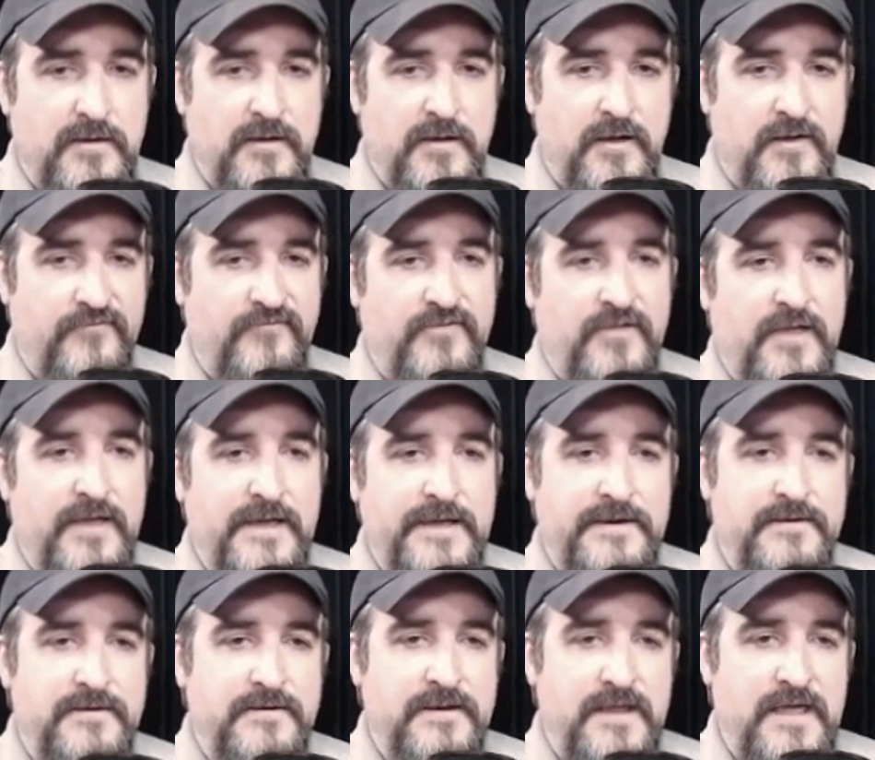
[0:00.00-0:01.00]

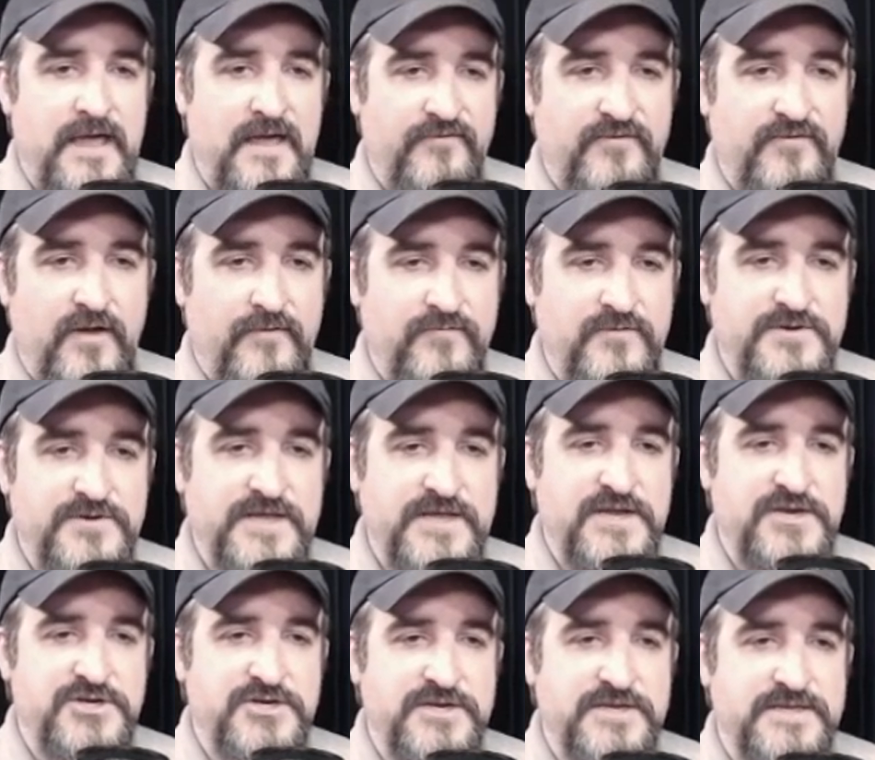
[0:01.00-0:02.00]
offline, have
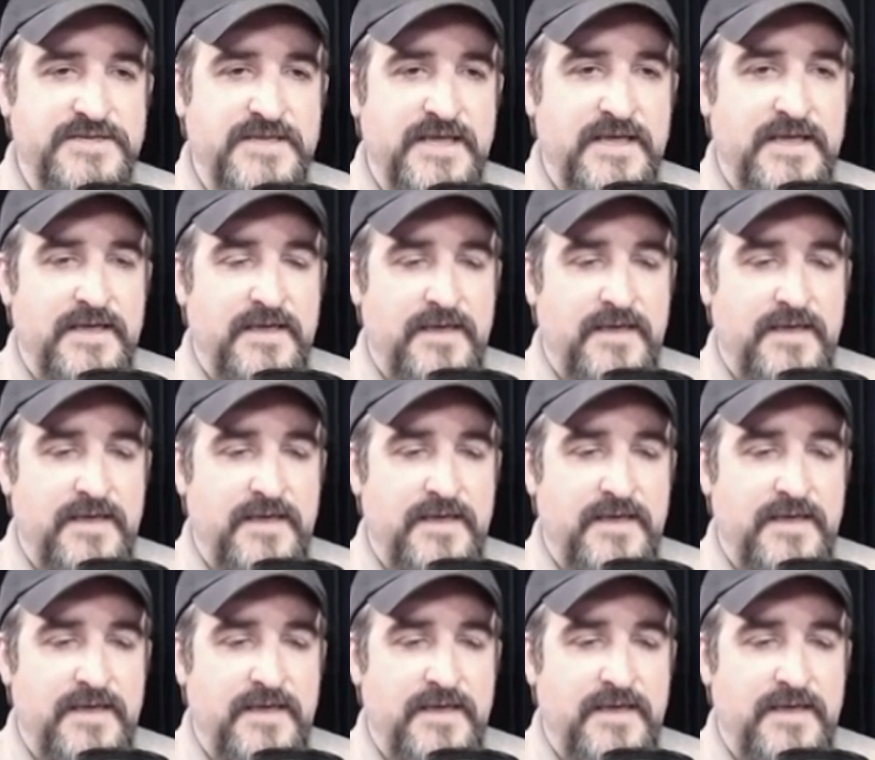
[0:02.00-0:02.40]
conversations,